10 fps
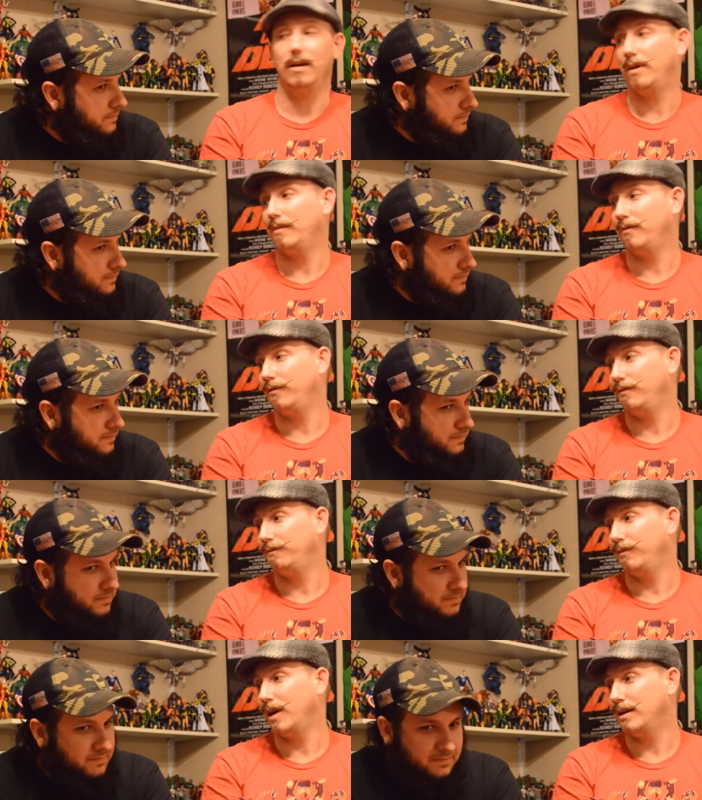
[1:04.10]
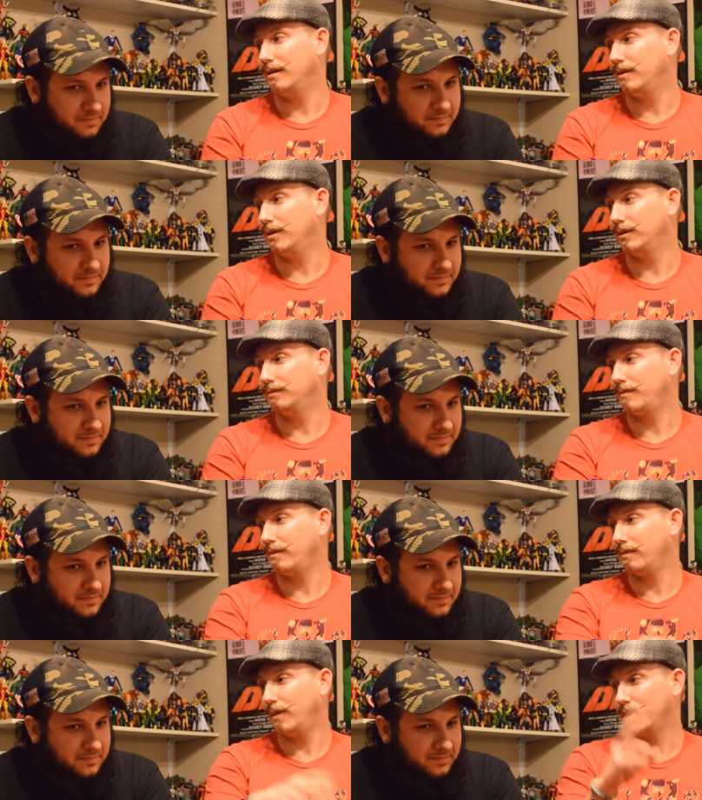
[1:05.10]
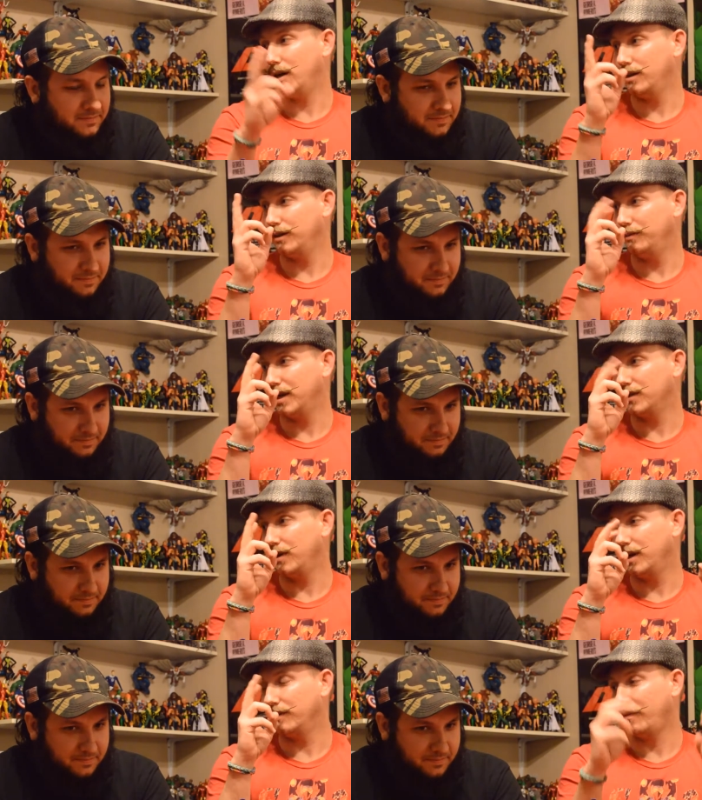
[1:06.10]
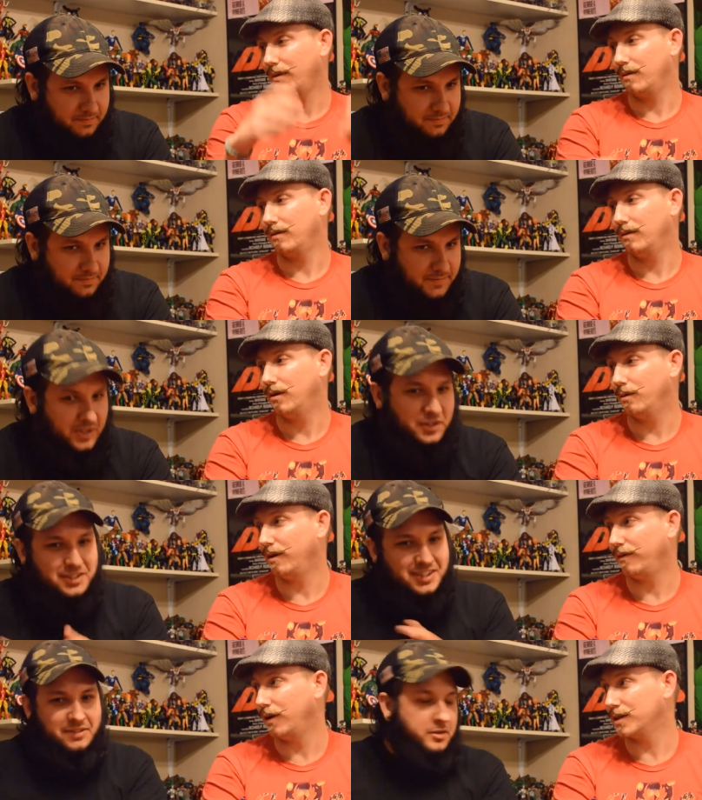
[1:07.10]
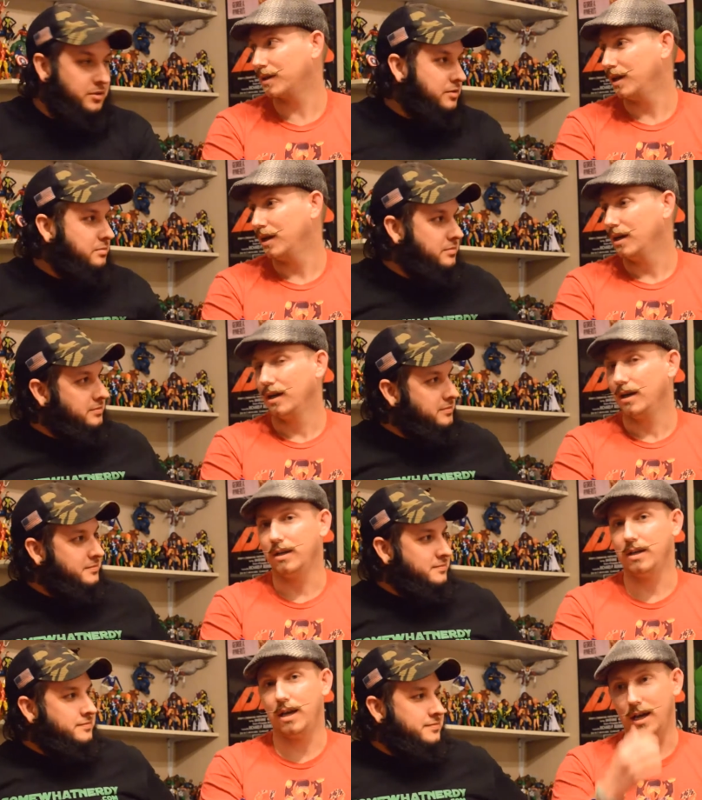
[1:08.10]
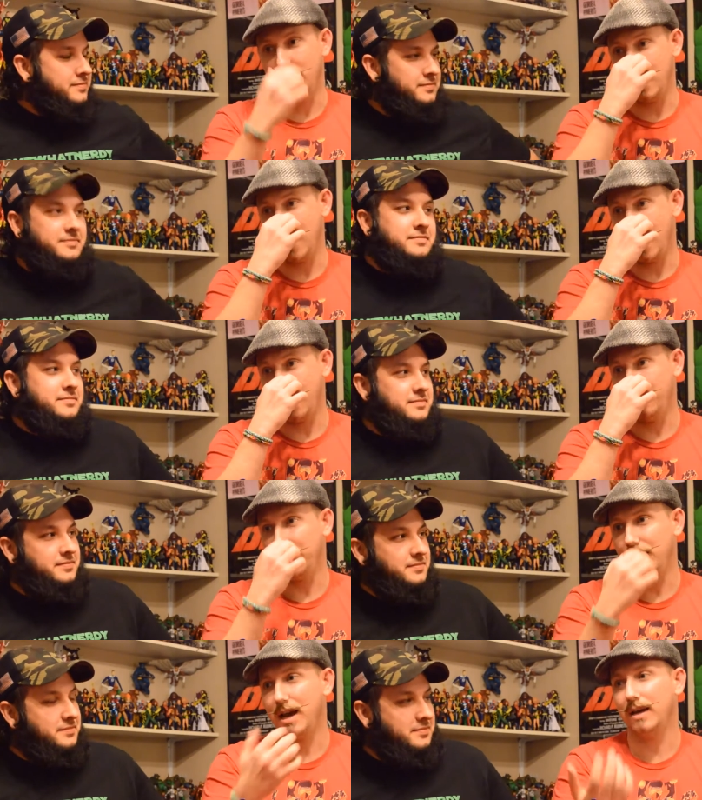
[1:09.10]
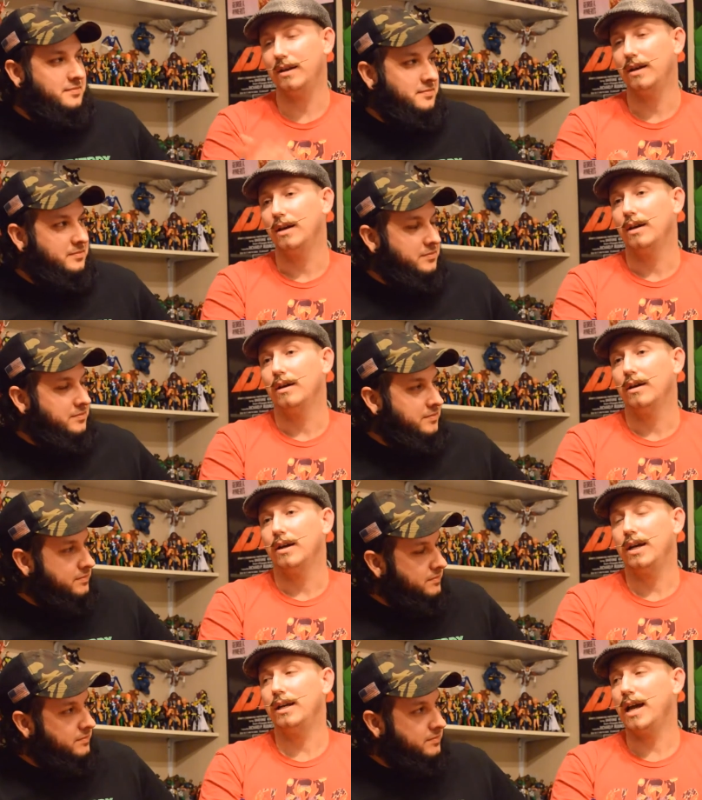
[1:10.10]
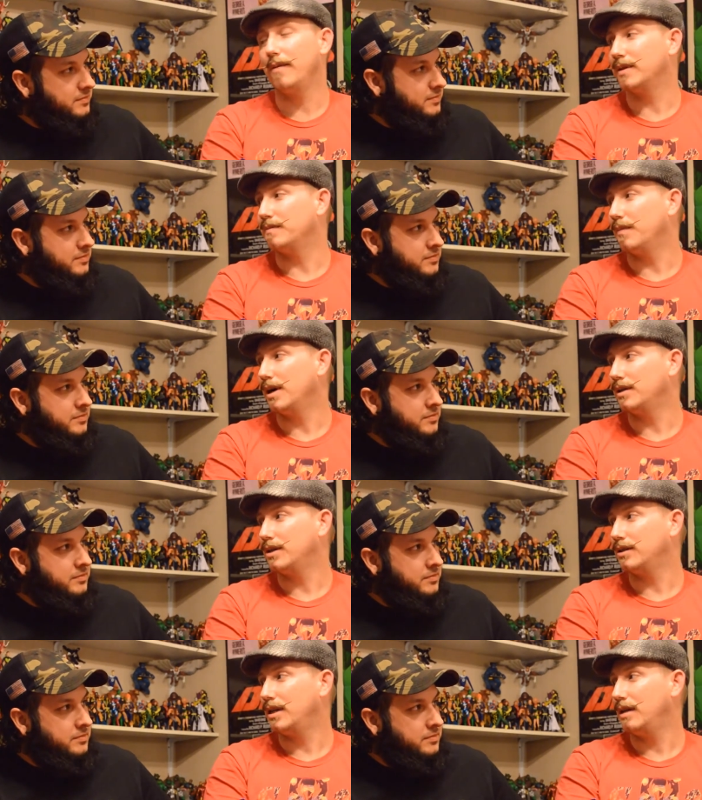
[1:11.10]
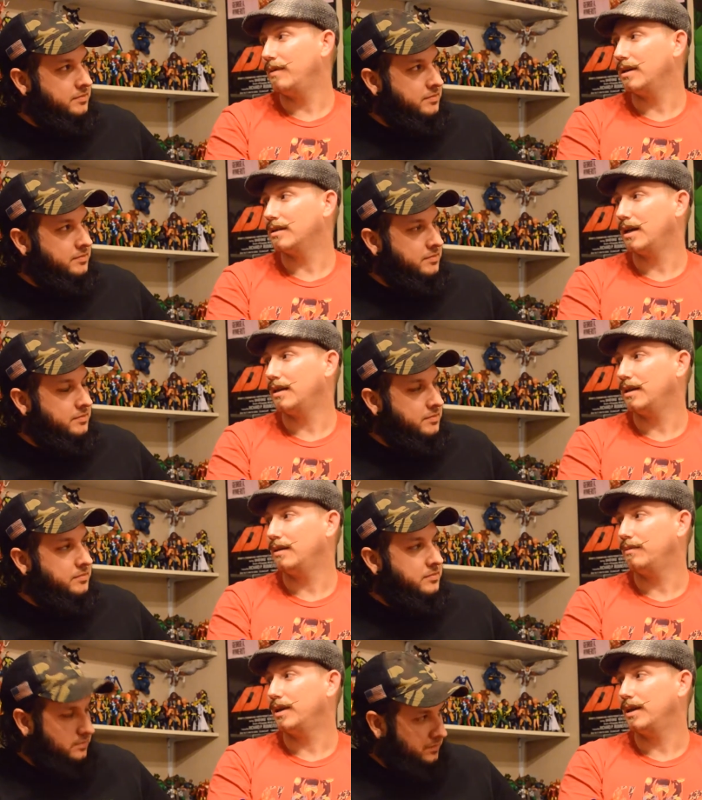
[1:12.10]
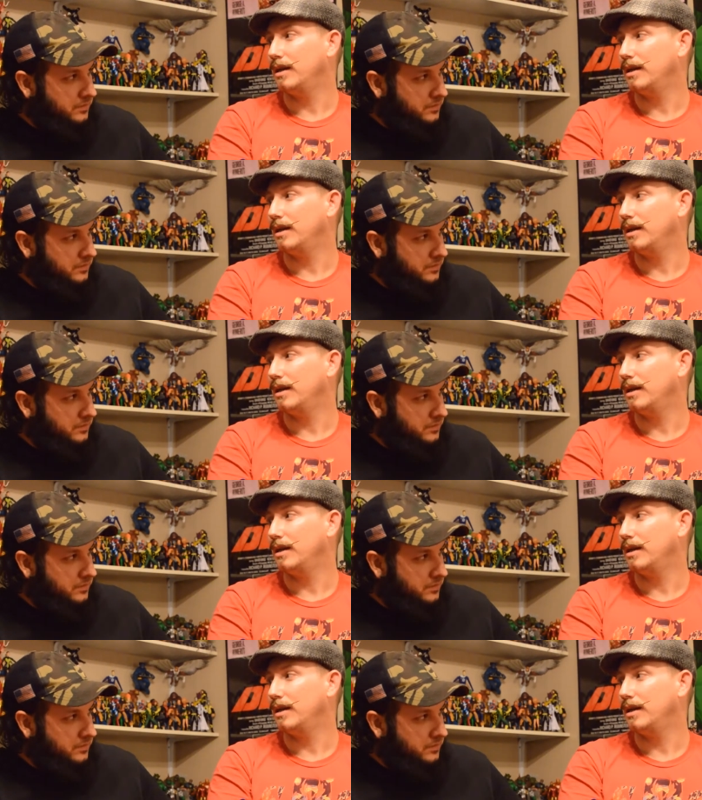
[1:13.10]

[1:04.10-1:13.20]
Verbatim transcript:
Speaker 1: My friend who, my childhood best friend.
Speaker 2: So you just lived first, through him.
Speaker 1: Yeah, he had them. He had, he didn't have as much of He-Man as I did, but